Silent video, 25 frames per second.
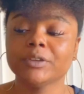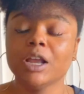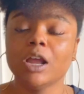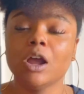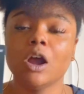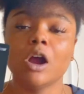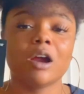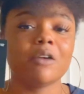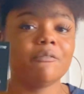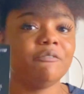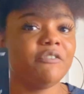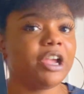
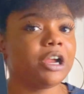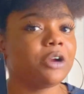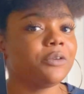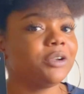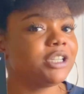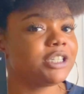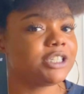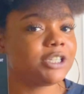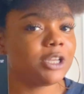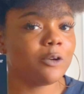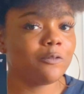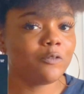are very
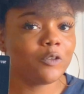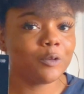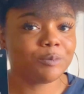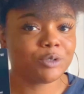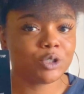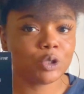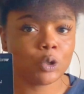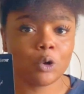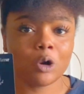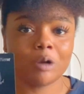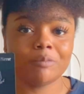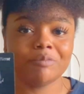
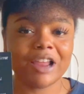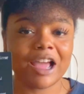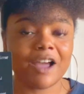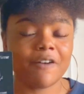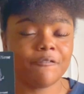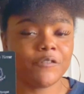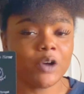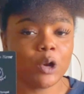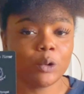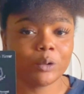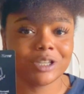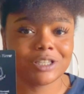self-absorbed, not
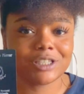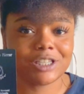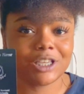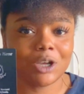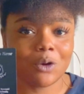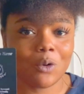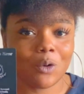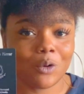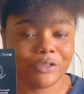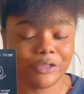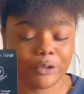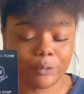focusing
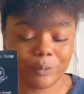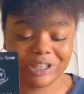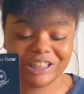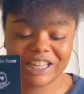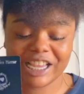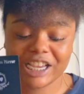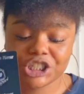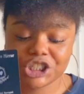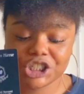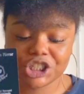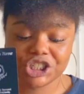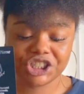on the
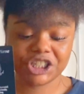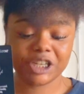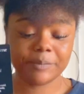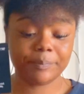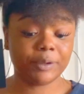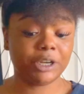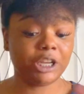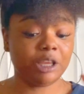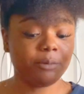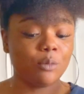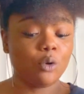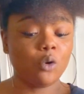relationship
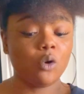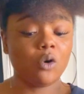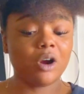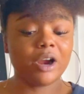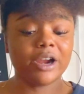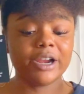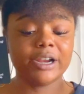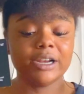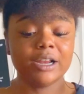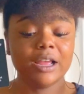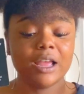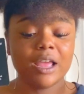
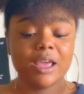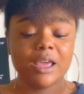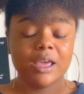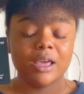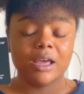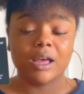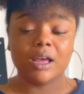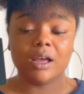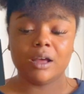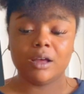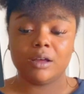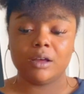anymore.
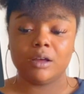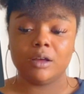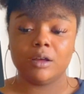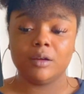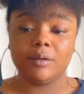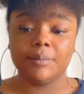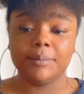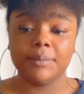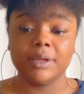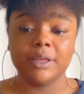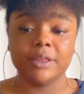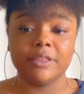
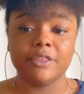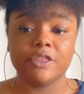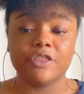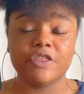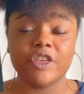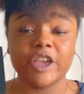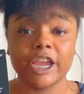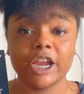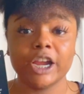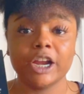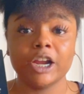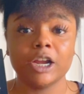
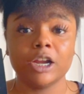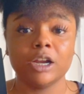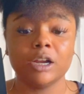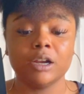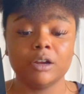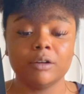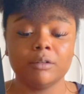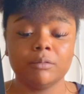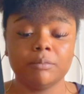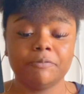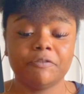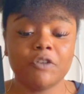
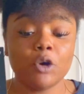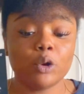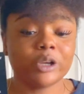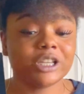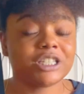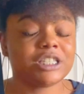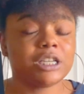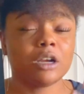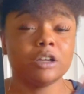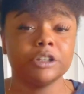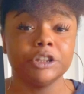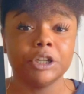They're
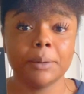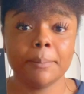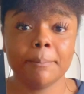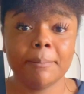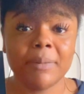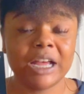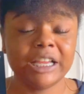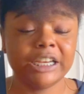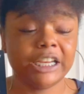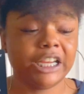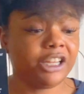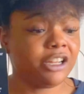focusing on their
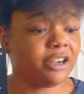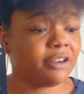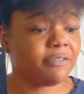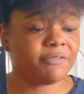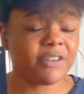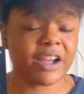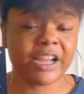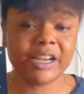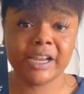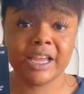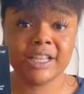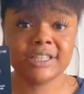money, their
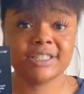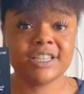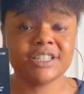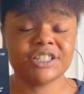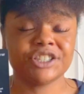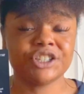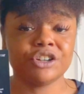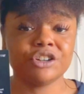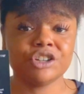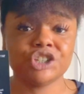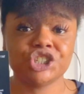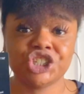finances,
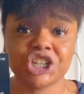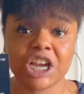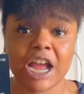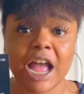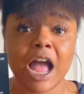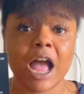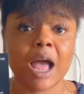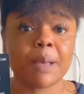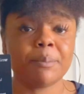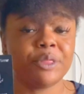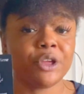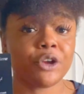their
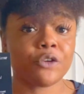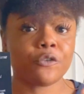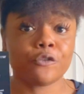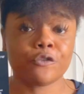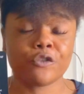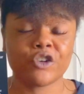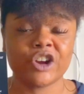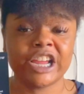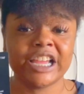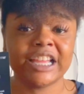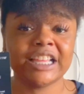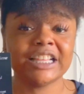job, their
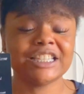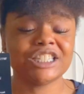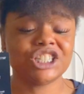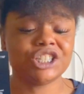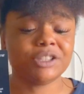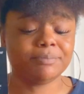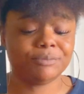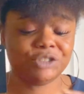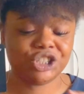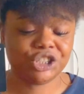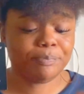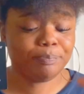friends,
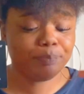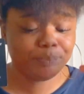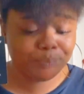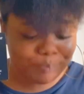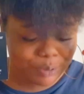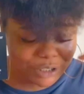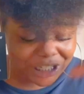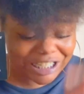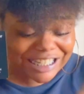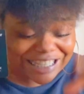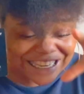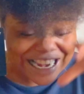
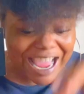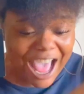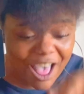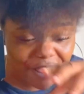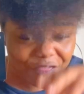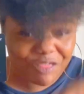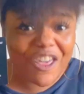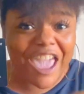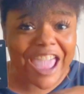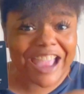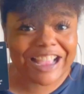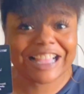but not
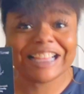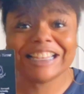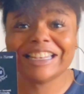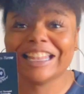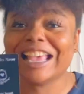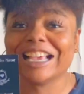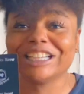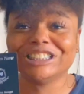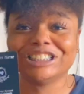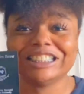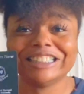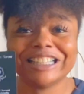that
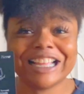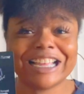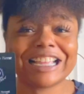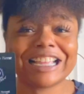connection. That